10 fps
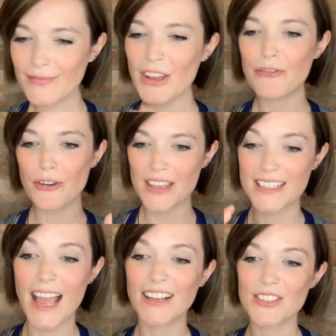for this
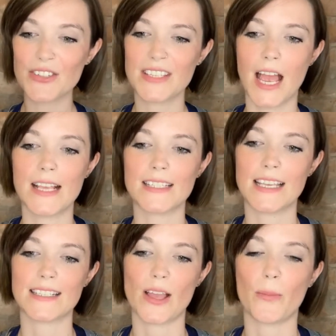exercise
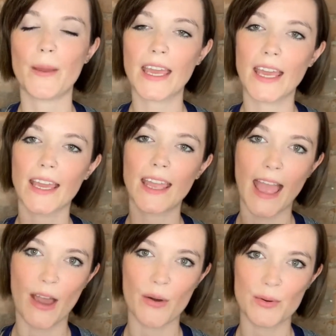is I'll pick
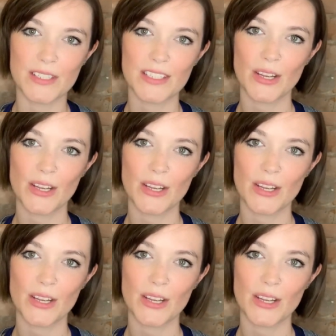out